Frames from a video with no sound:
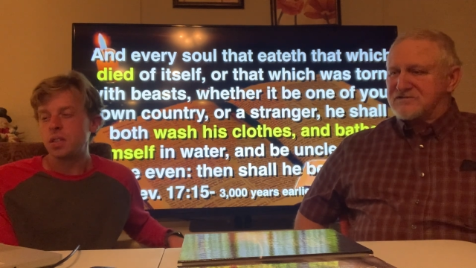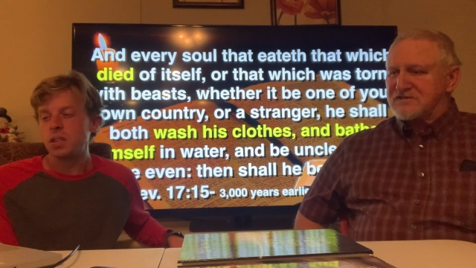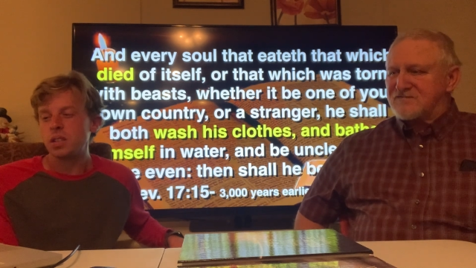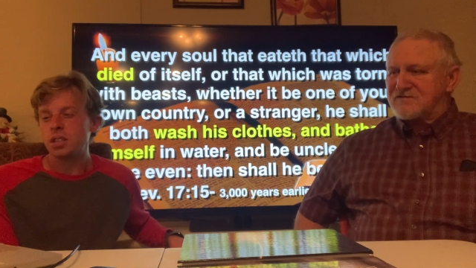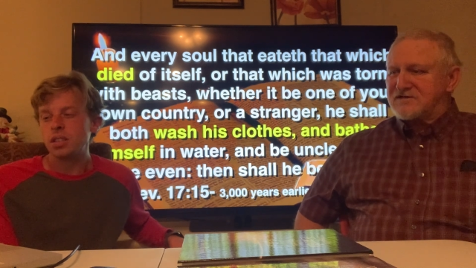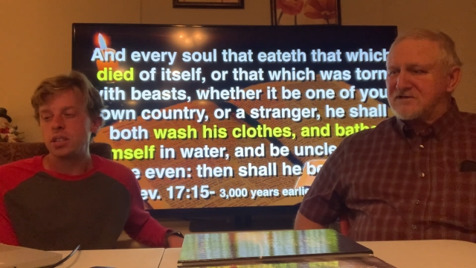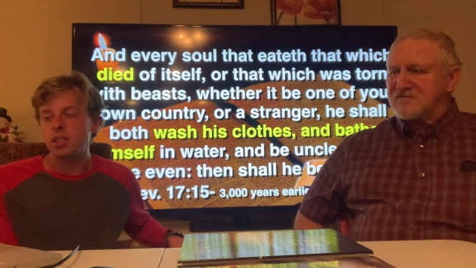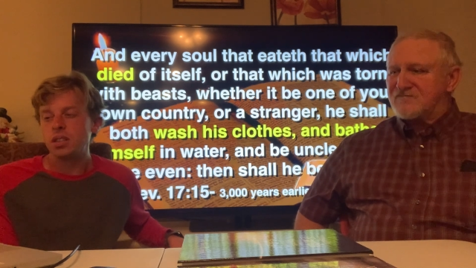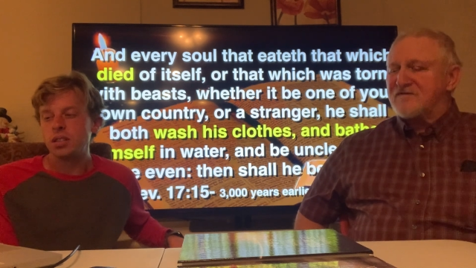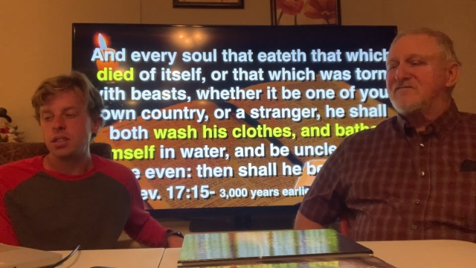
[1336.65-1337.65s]
Speaker 1: 17,
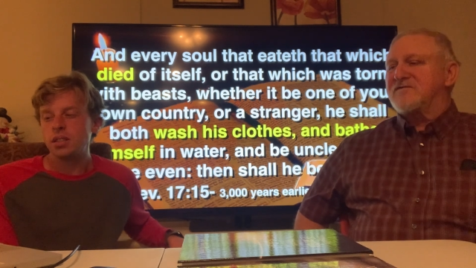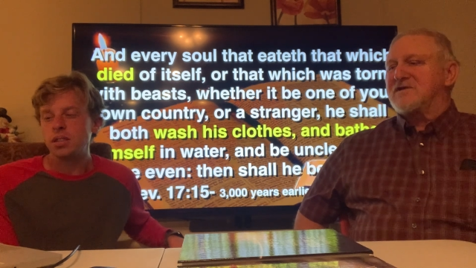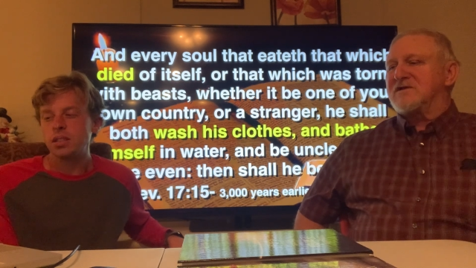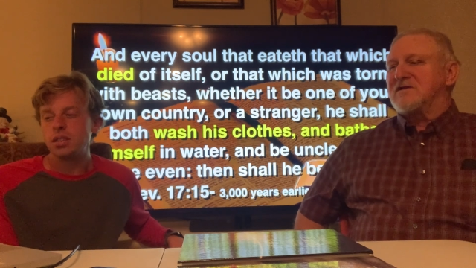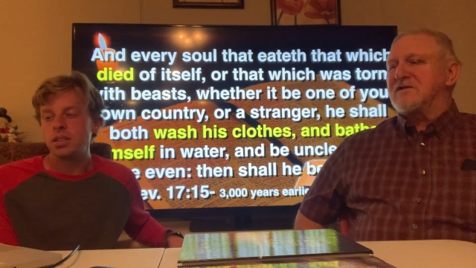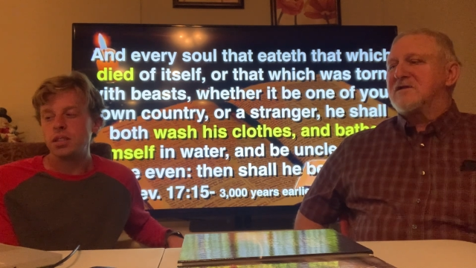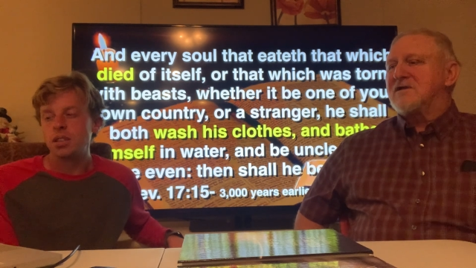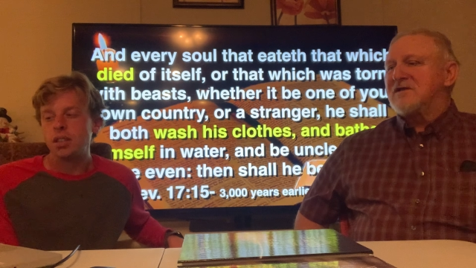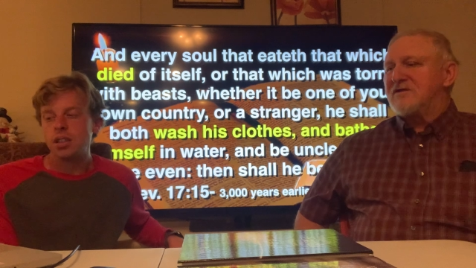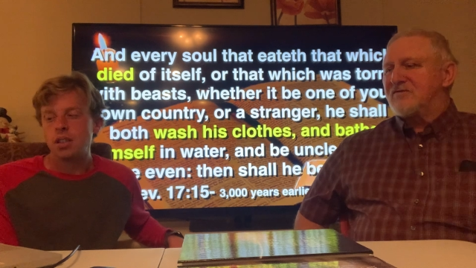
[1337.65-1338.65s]
15,
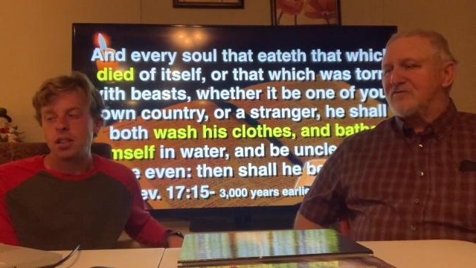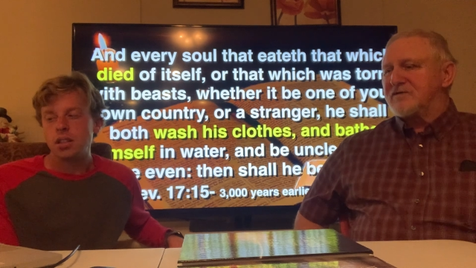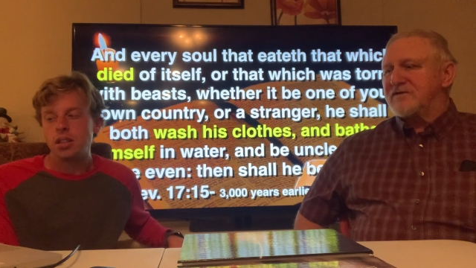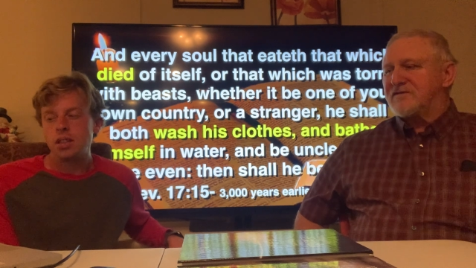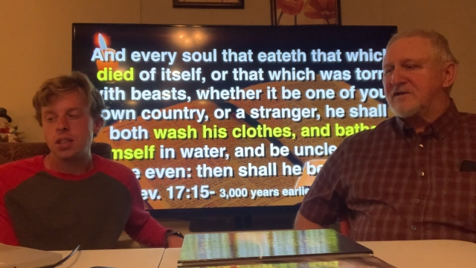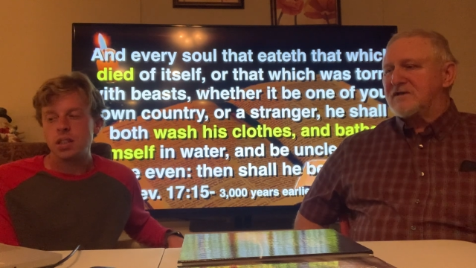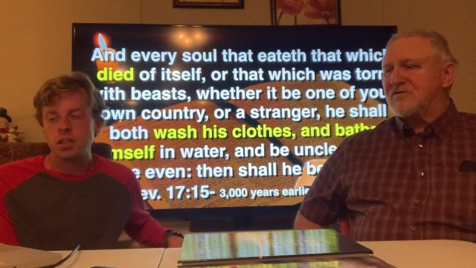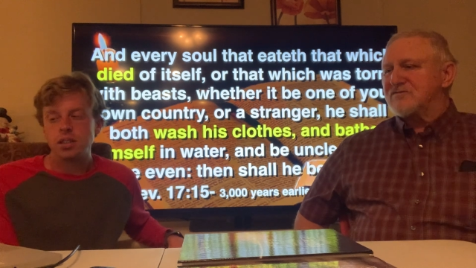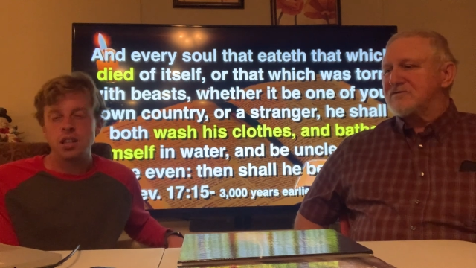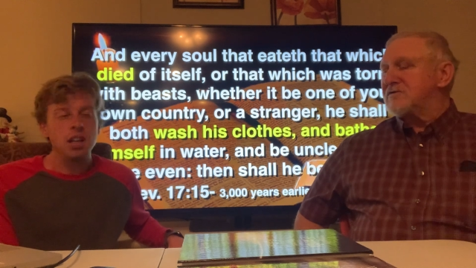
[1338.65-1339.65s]
3,000
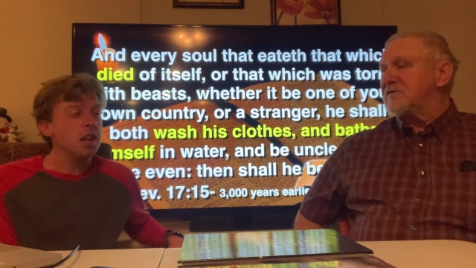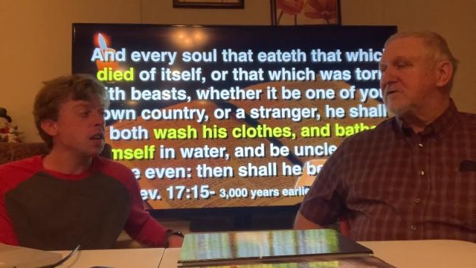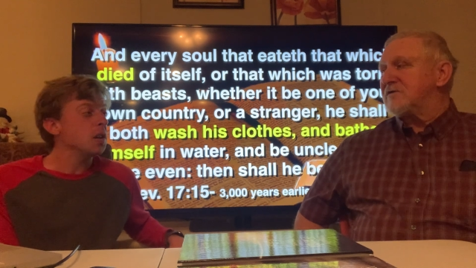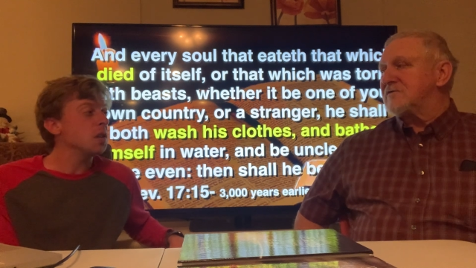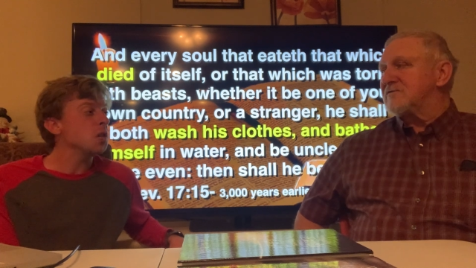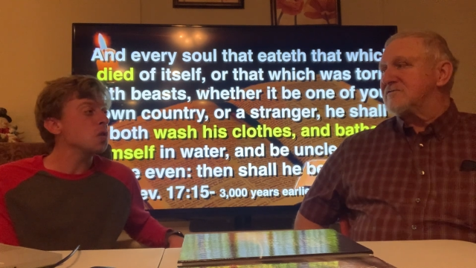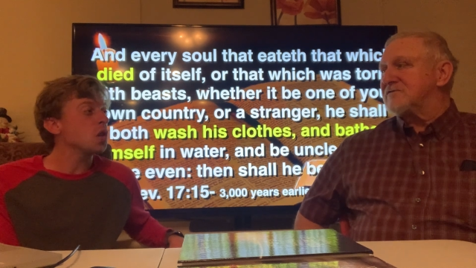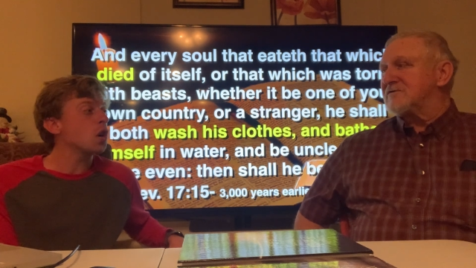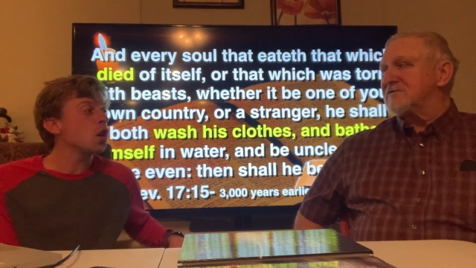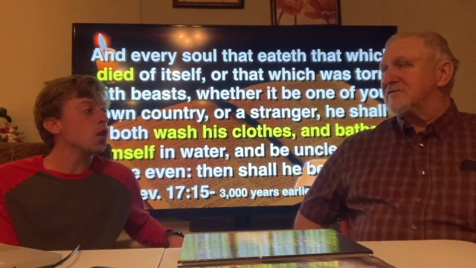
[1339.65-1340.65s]
years
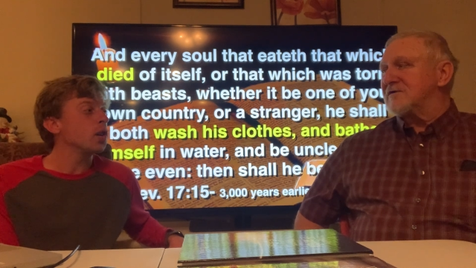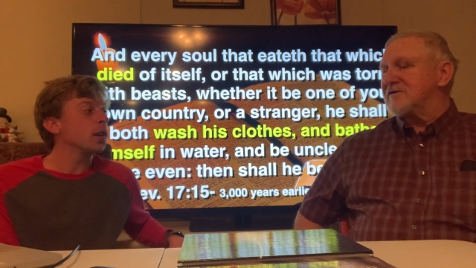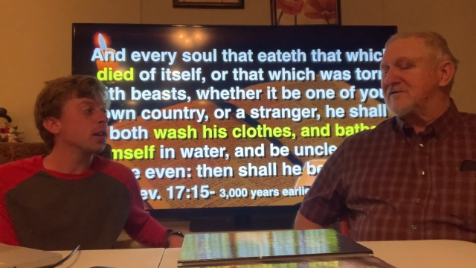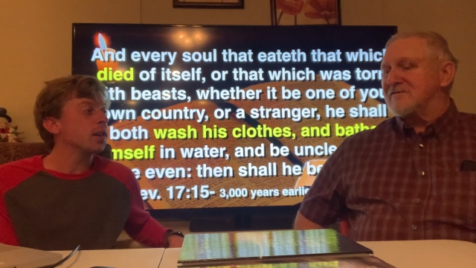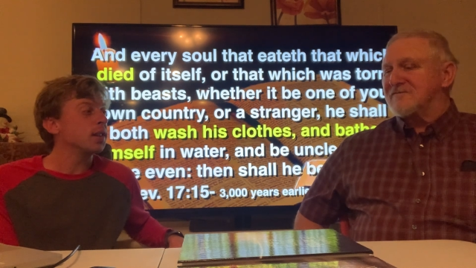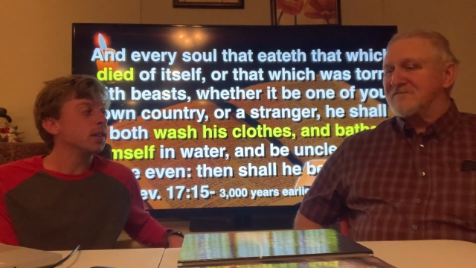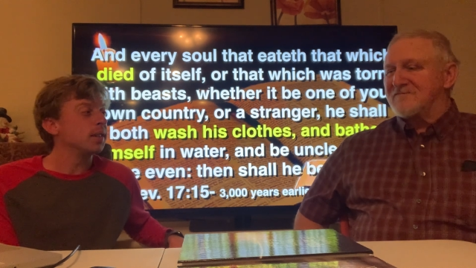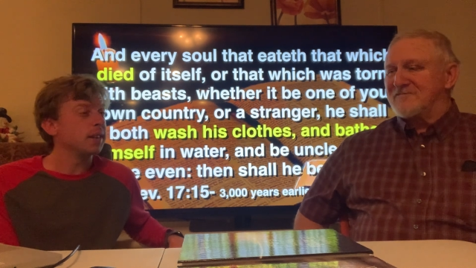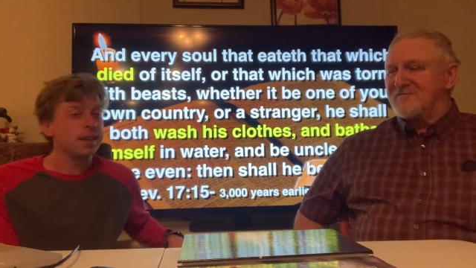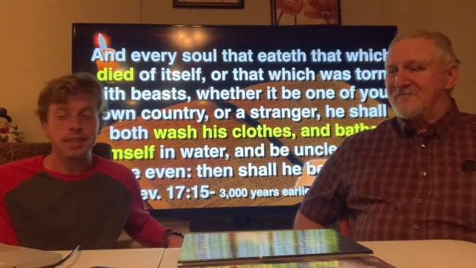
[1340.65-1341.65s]
earlier.
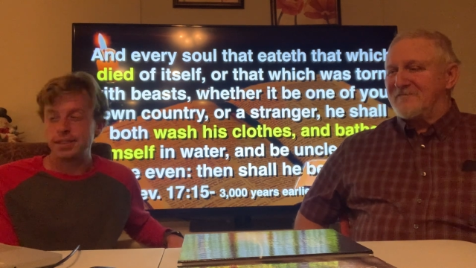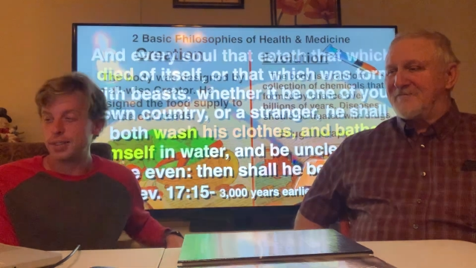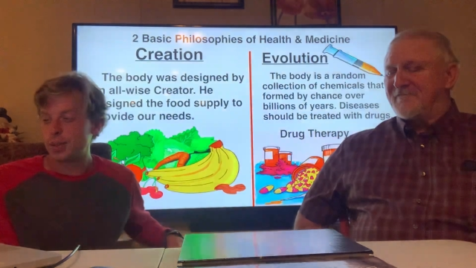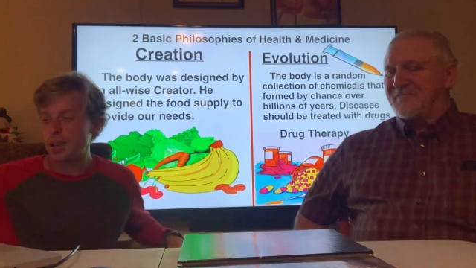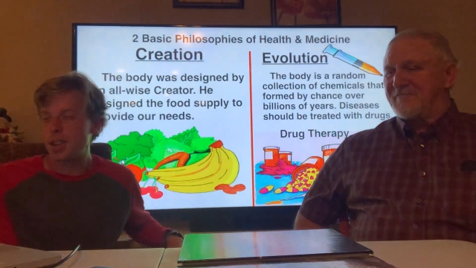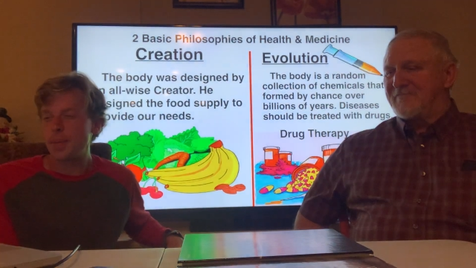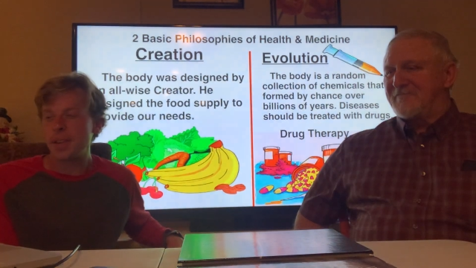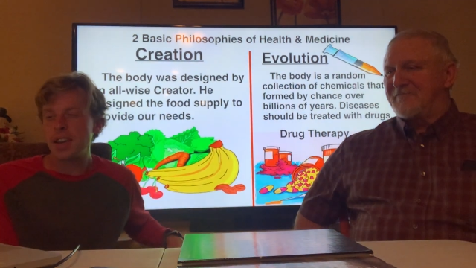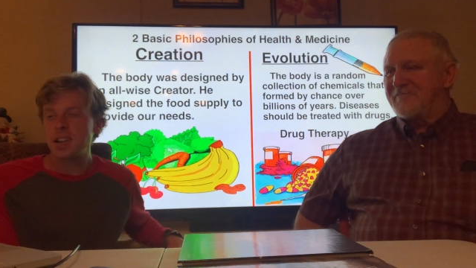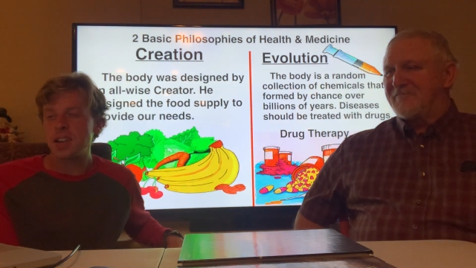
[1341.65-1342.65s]
What do you
Speaker 2: think about
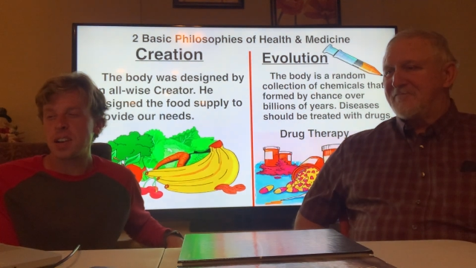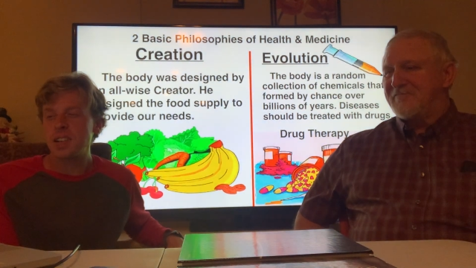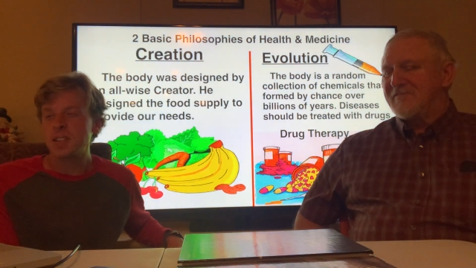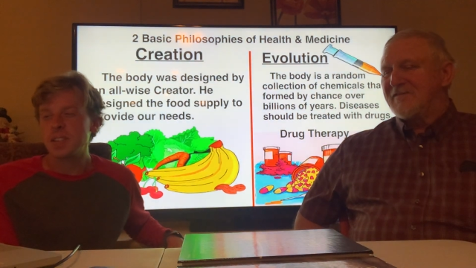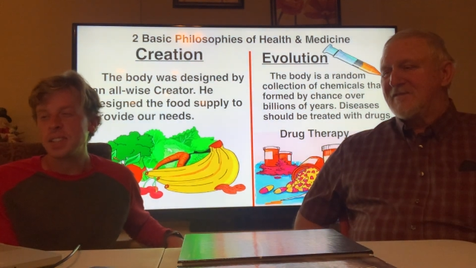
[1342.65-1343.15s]
that, Don?